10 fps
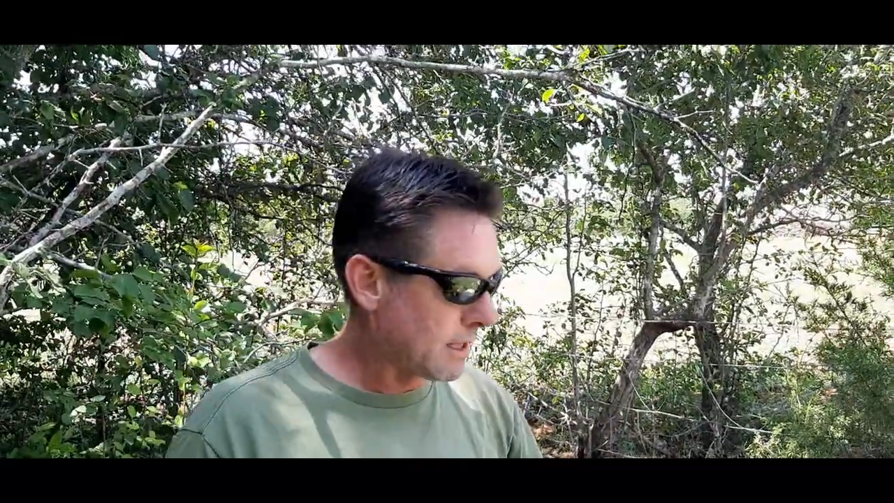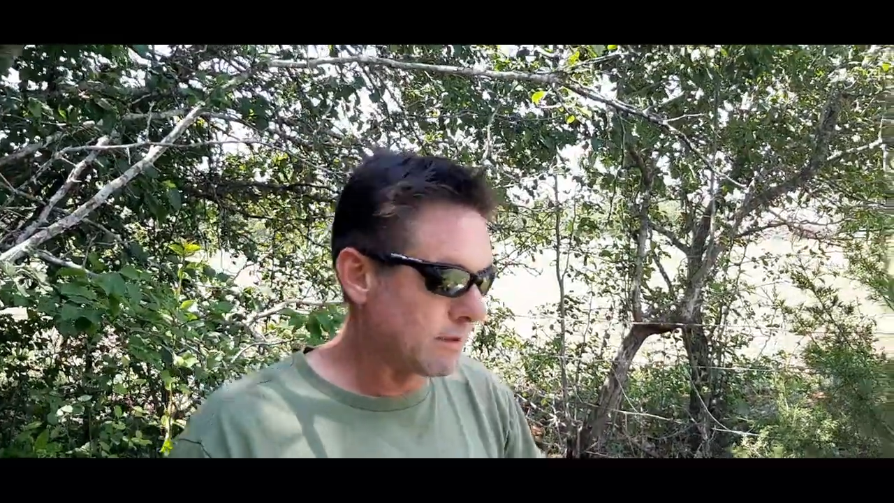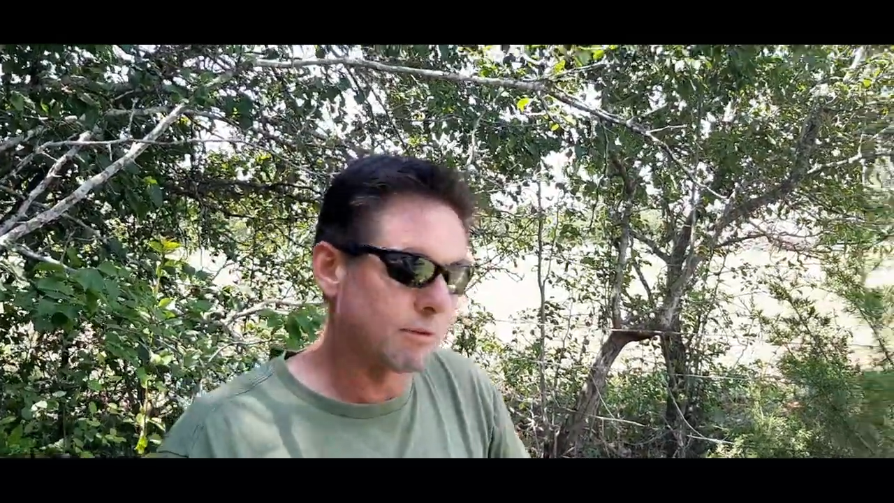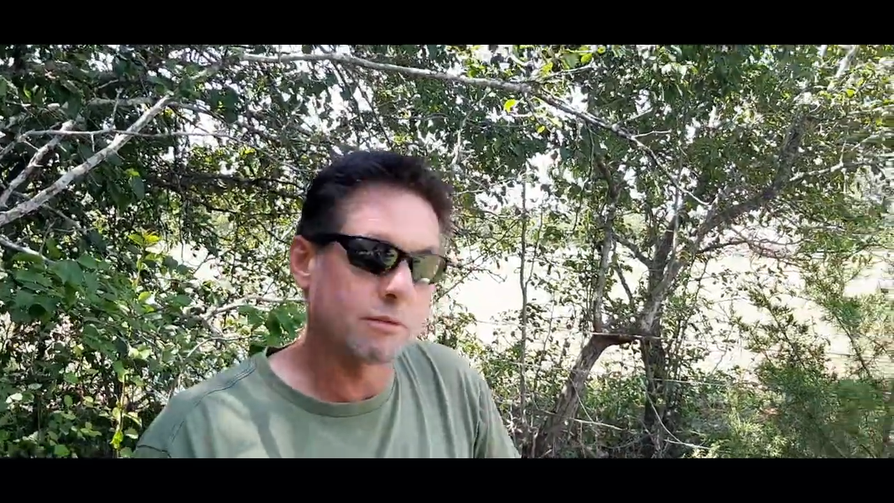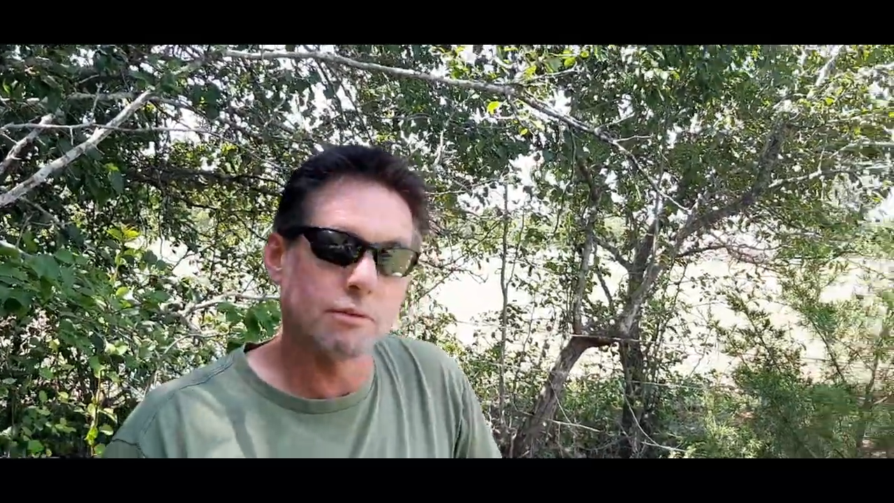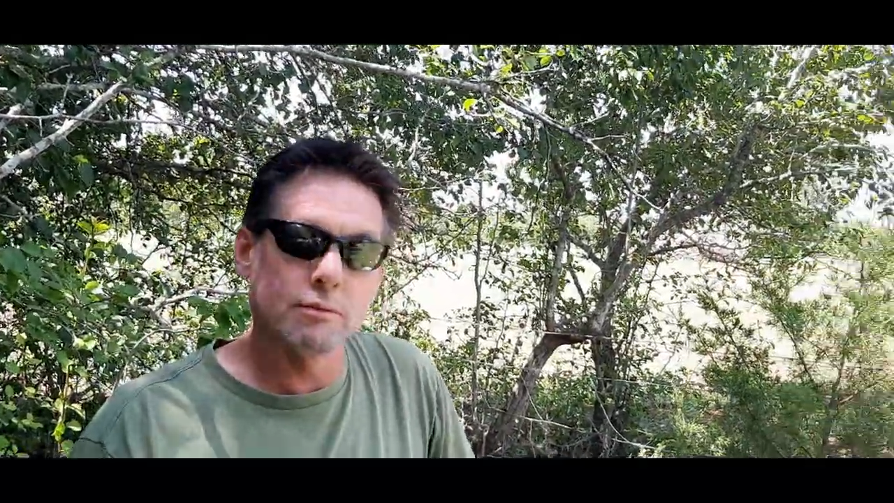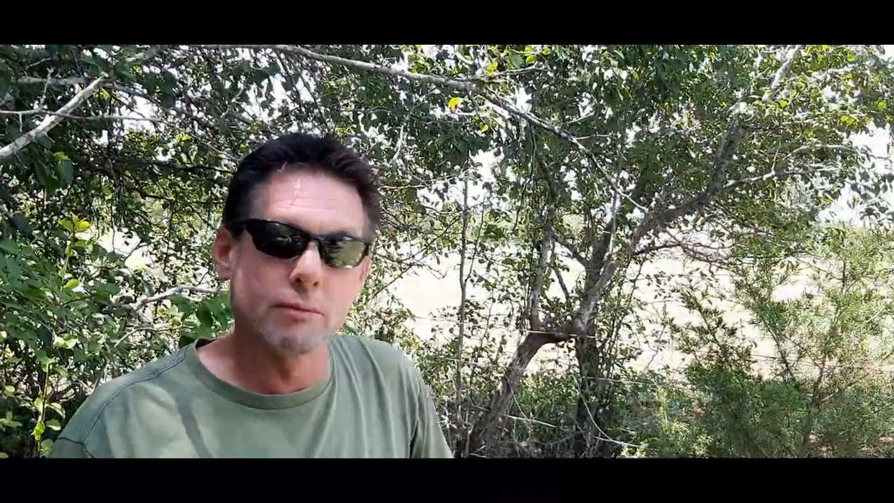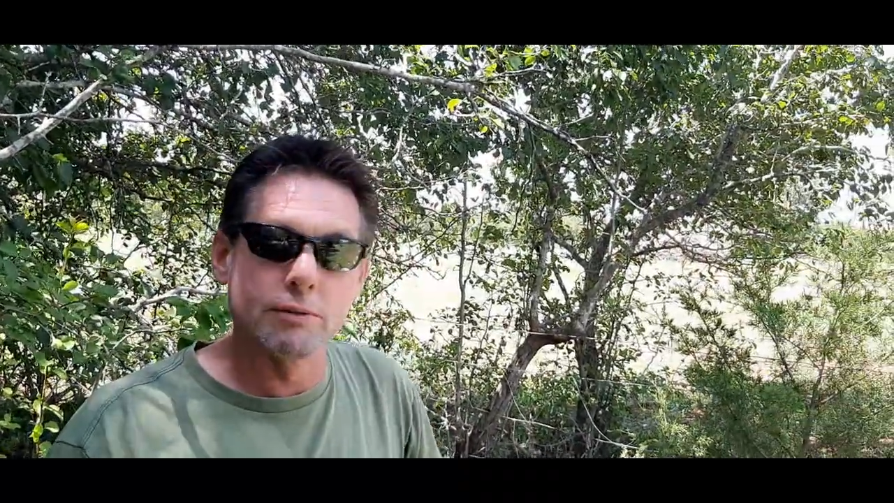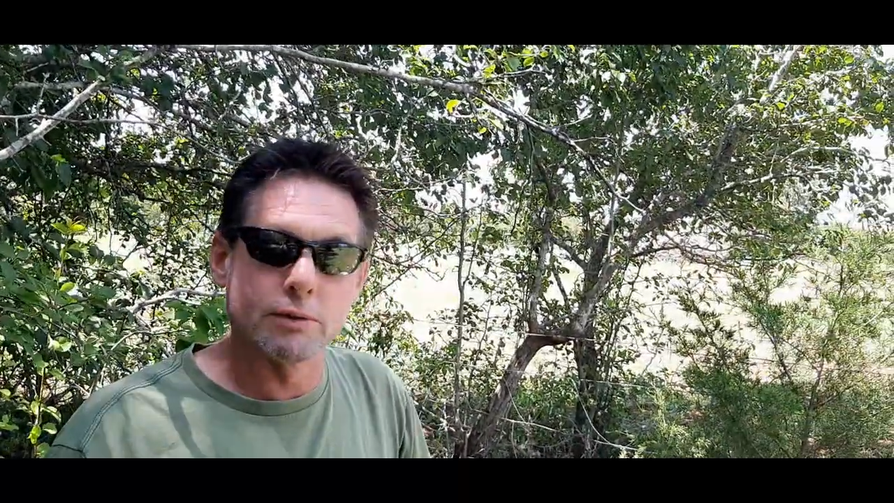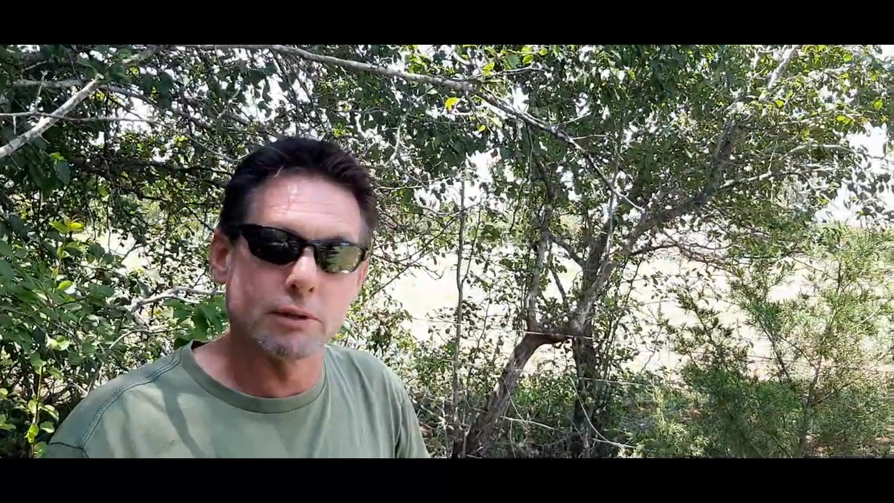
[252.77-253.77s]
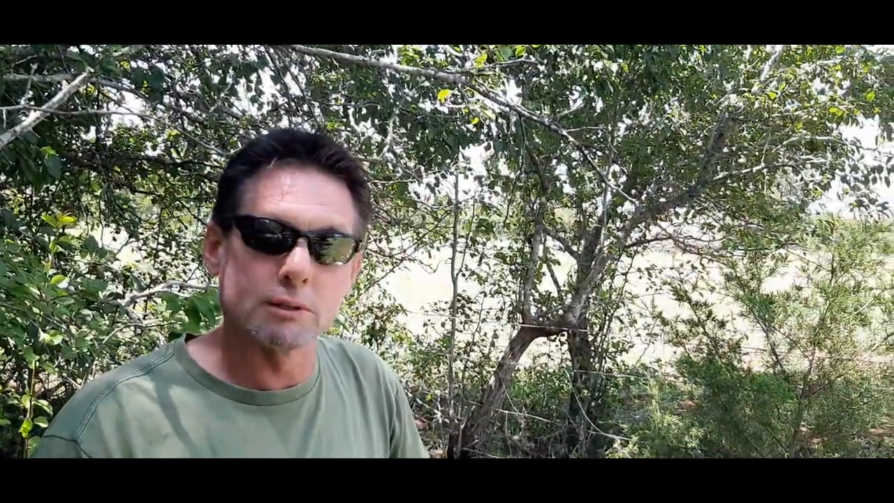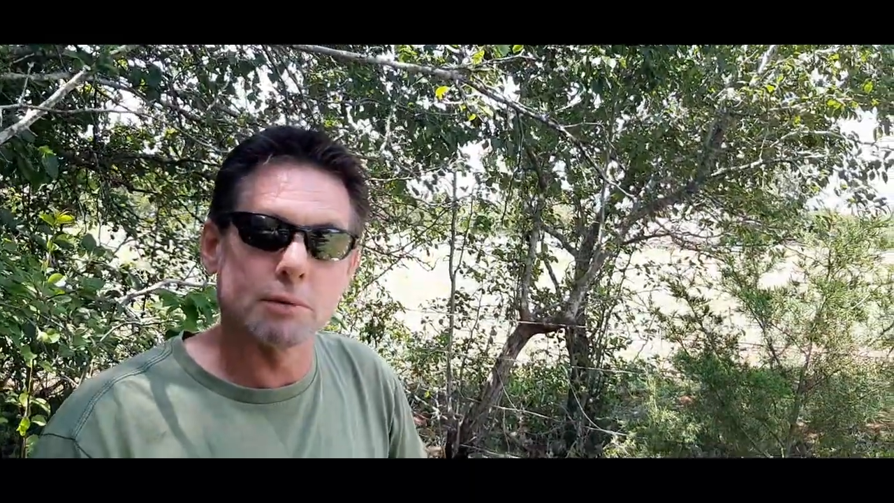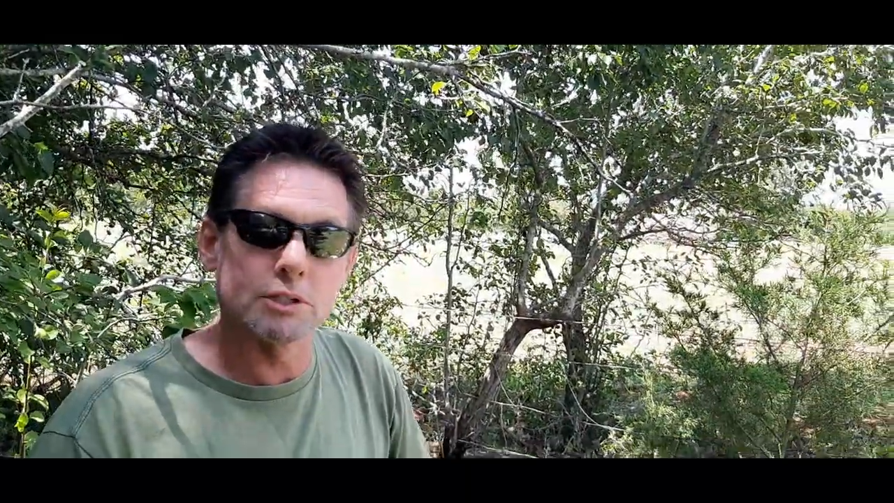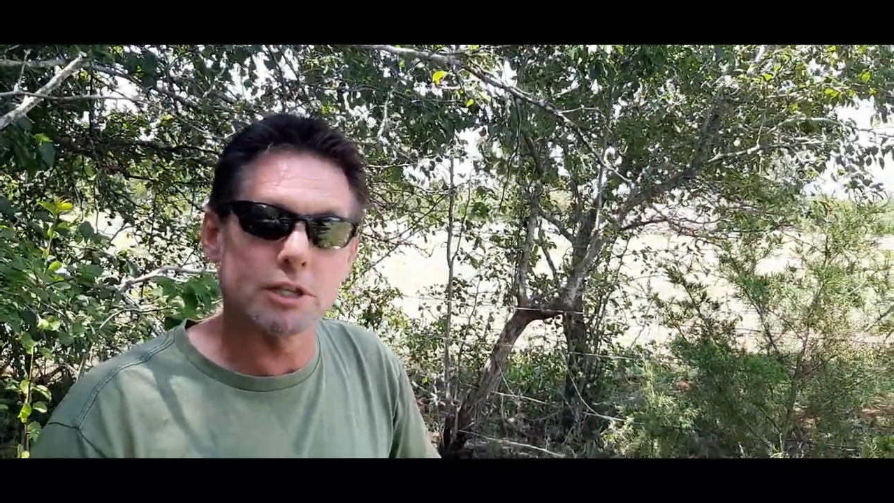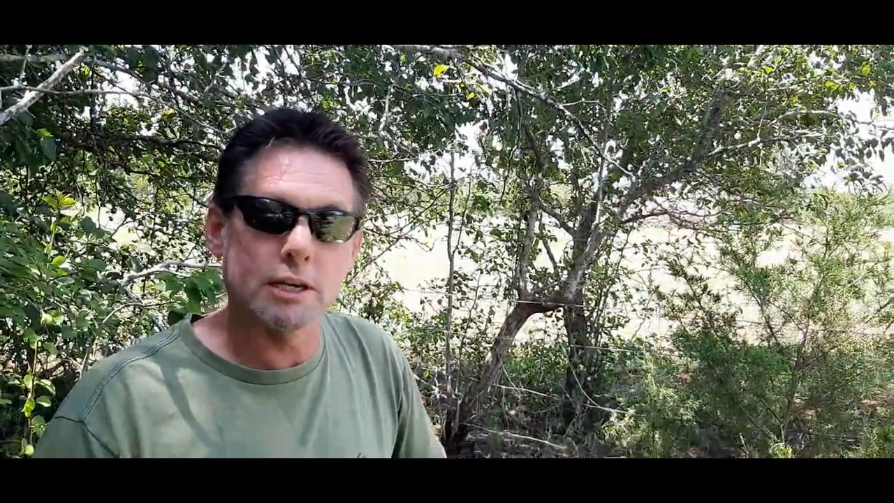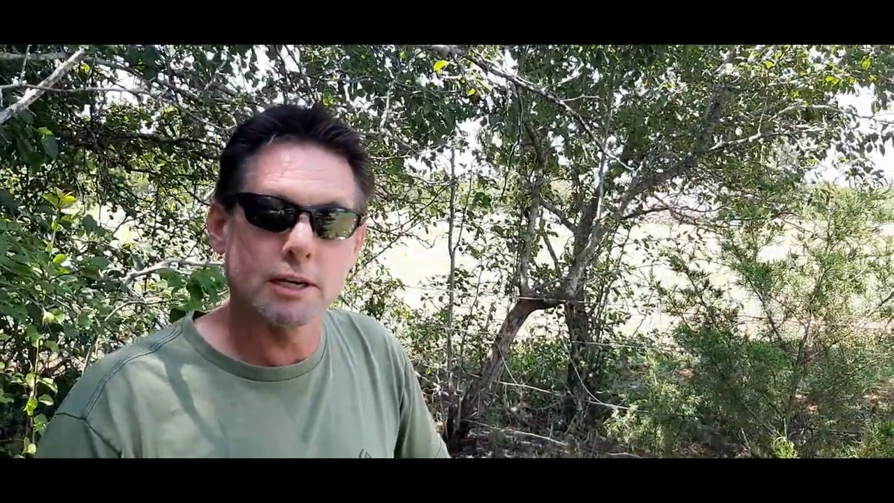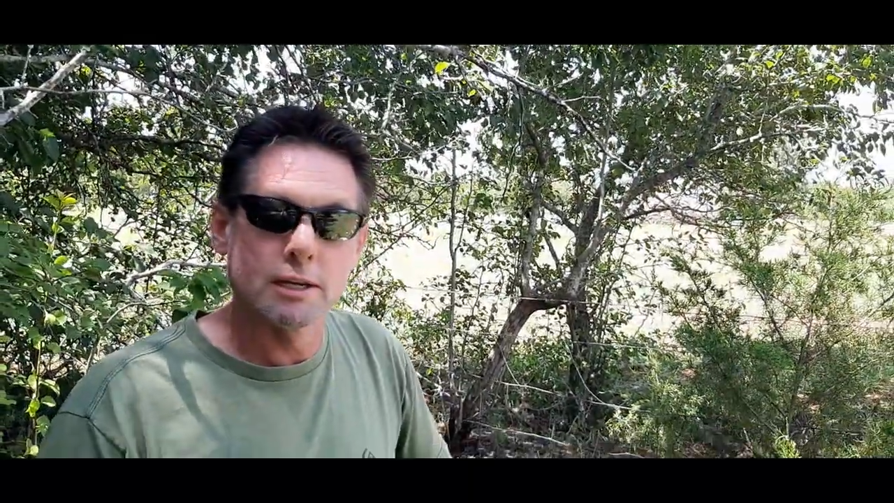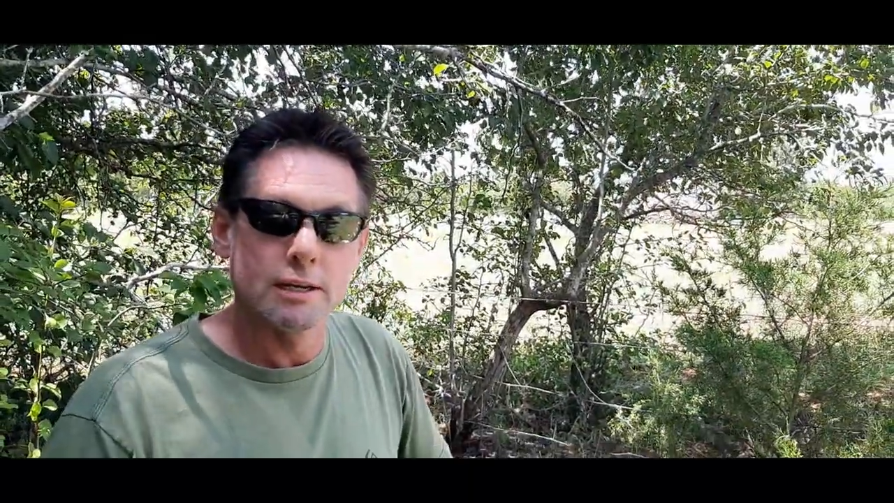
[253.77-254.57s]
and refilling the pressure tank,